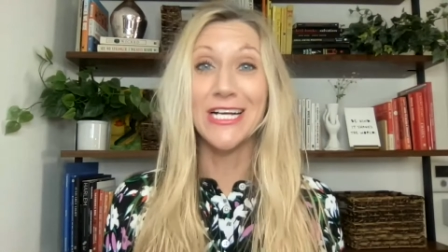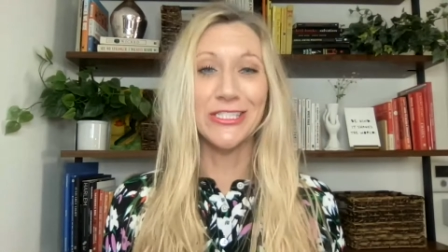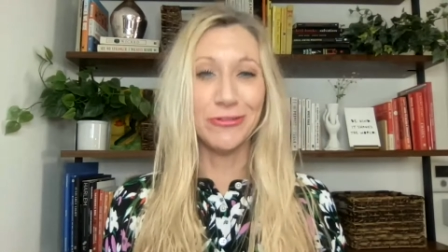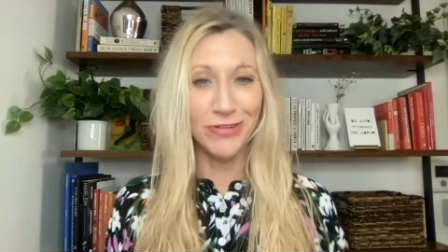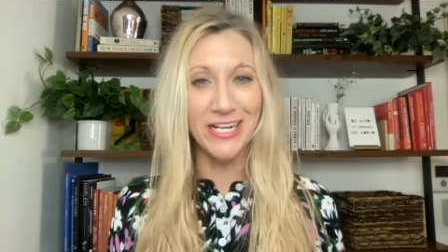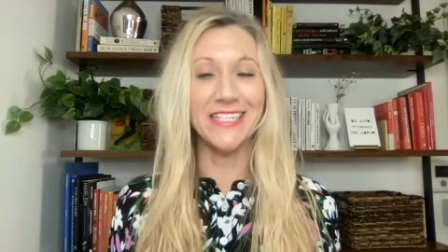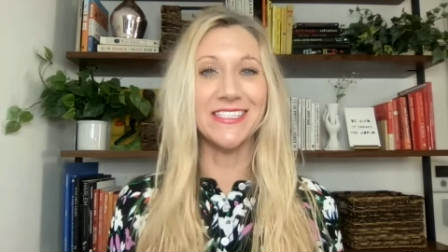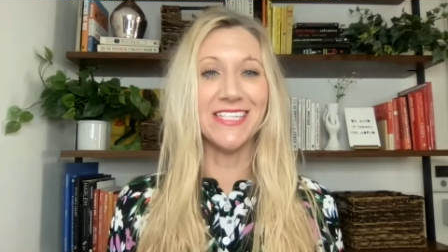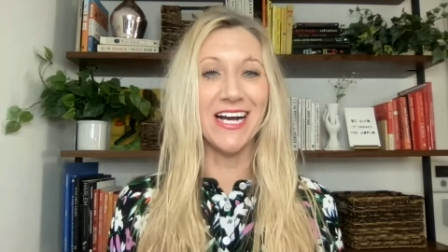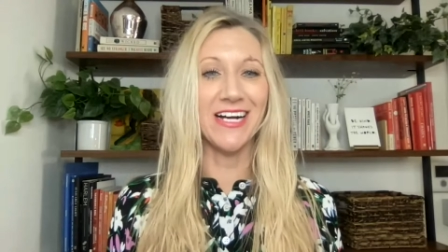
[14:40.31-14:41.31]
to
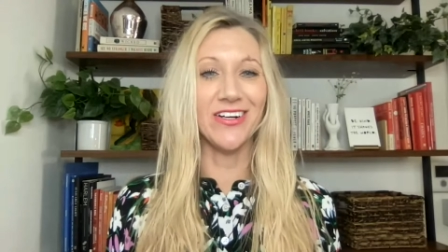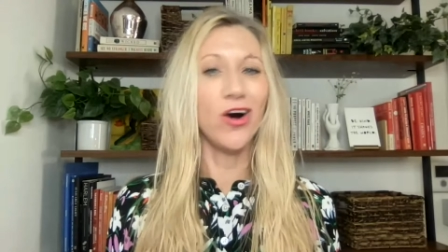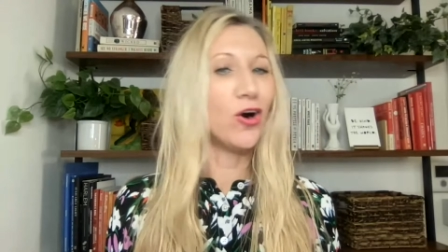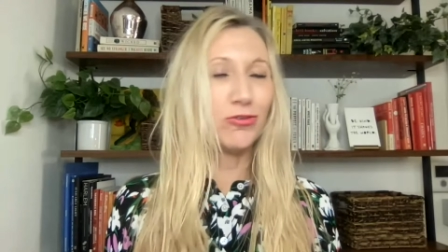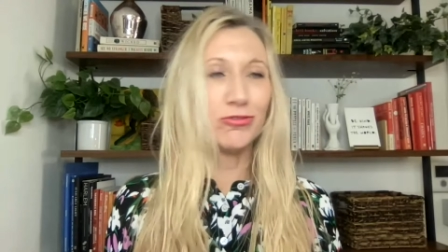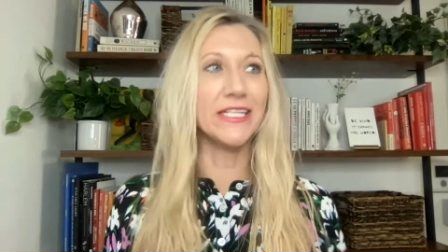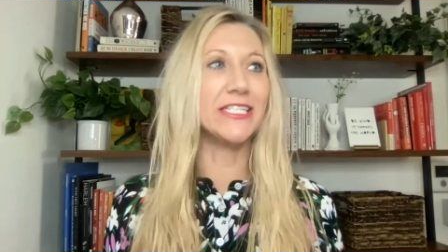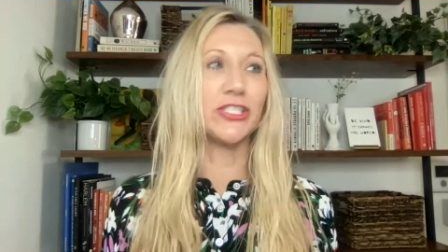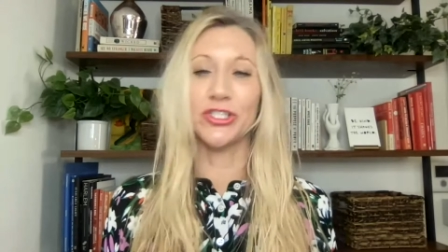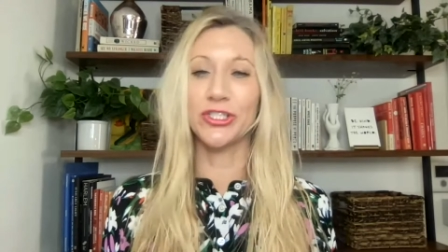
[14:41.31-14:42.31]
reconcile all
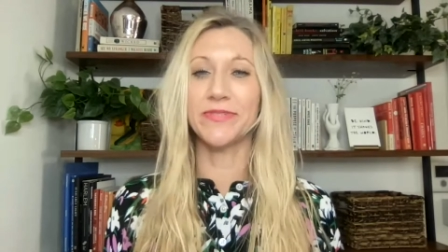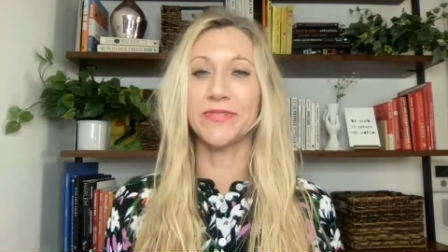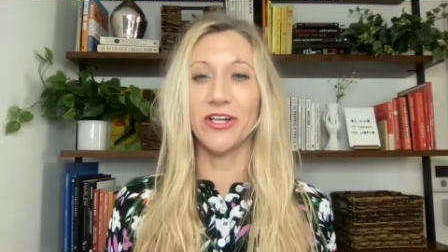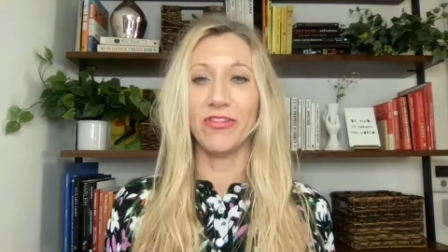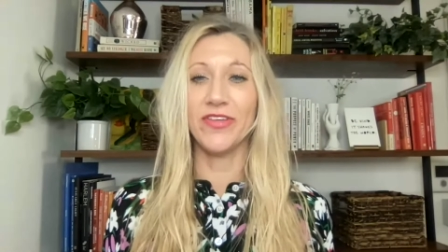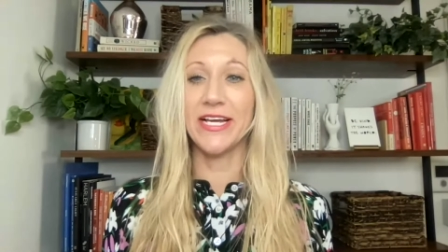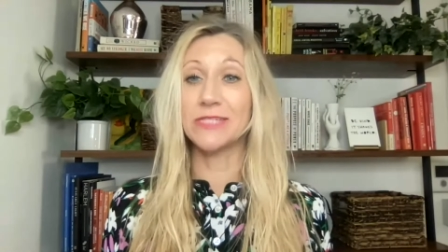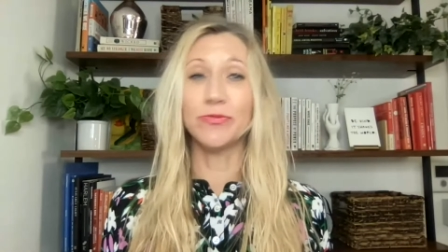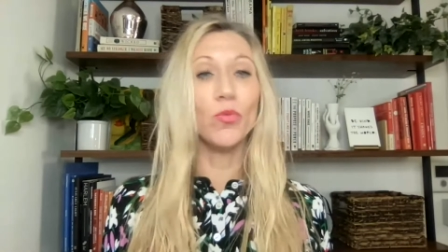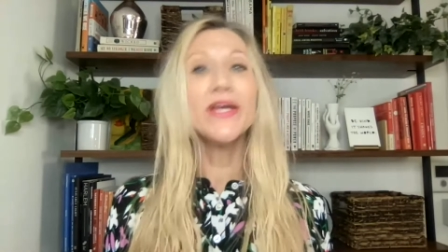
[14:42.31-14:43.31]
relationships and all
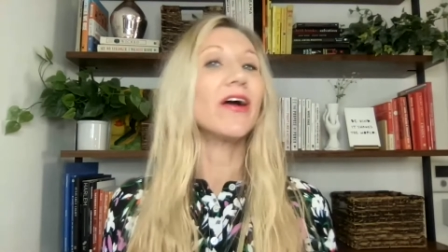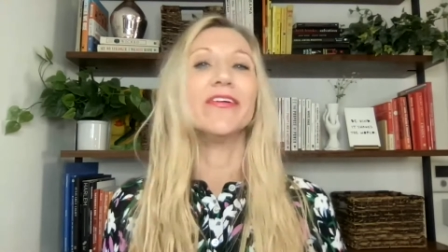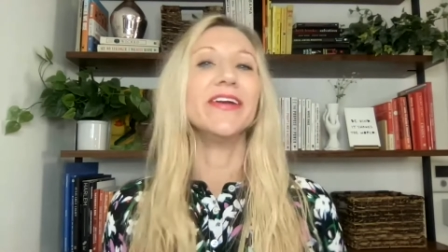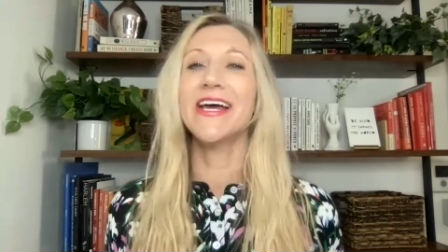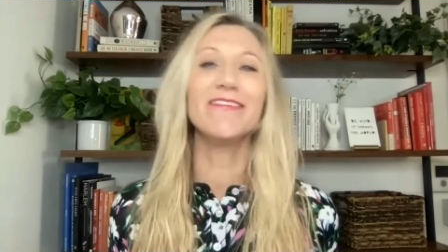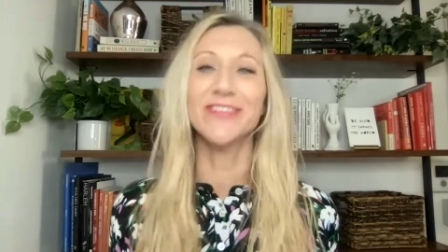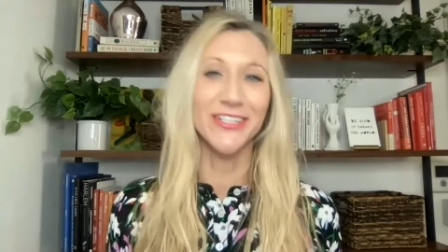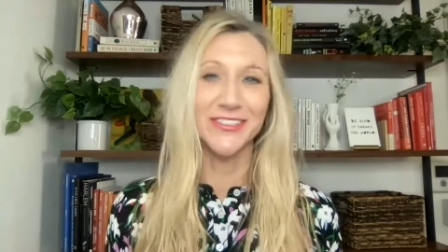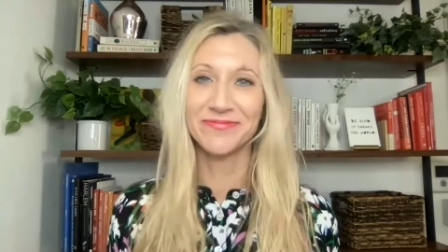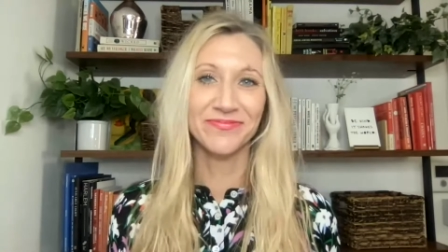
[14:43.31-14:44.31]
things, but we are
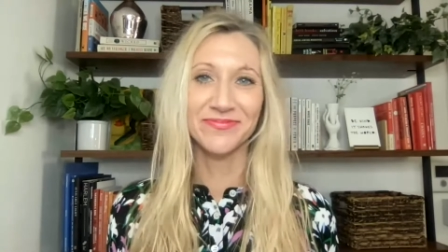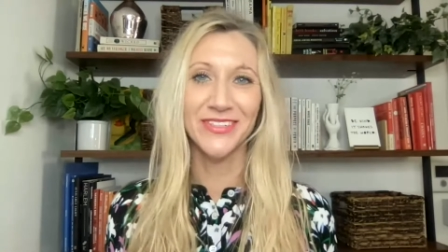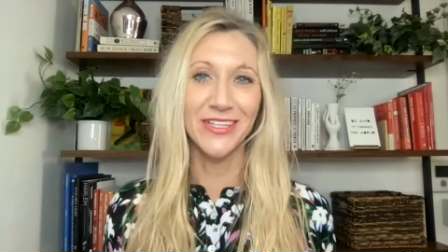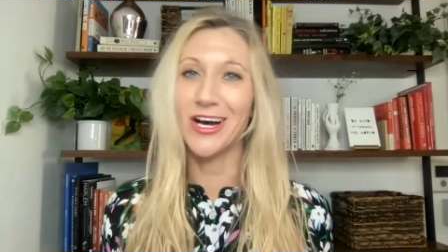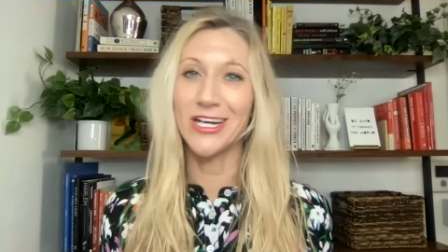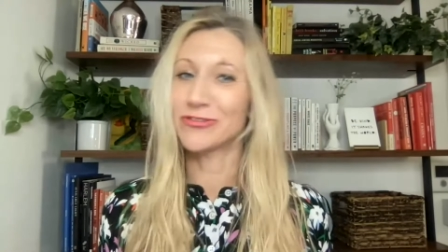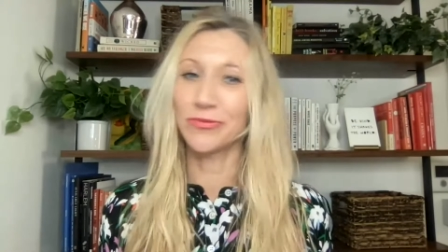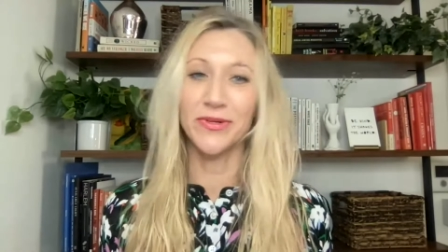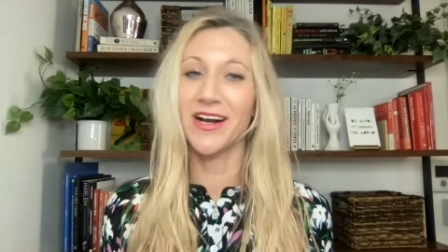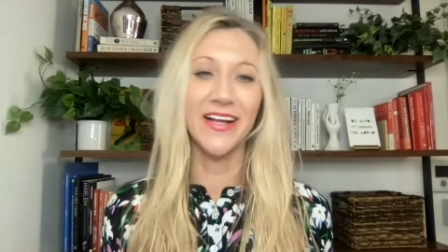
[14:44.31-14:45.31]
never lost
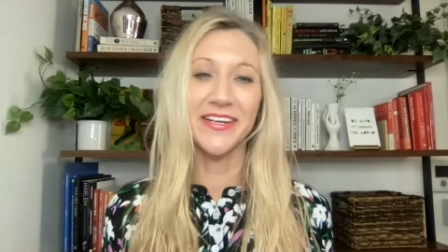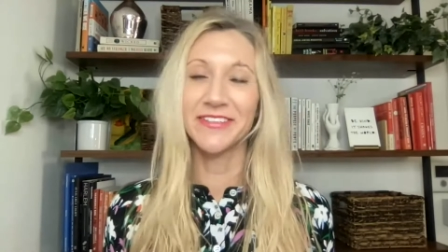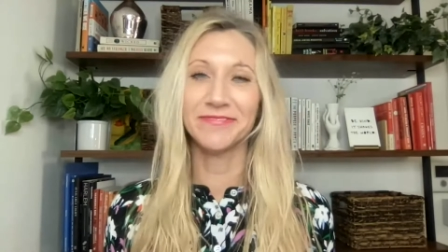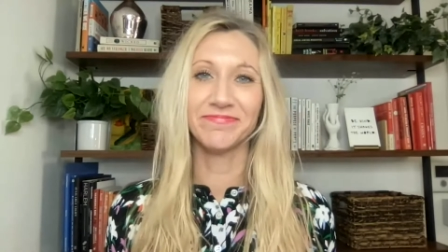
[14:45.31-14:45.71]
from God.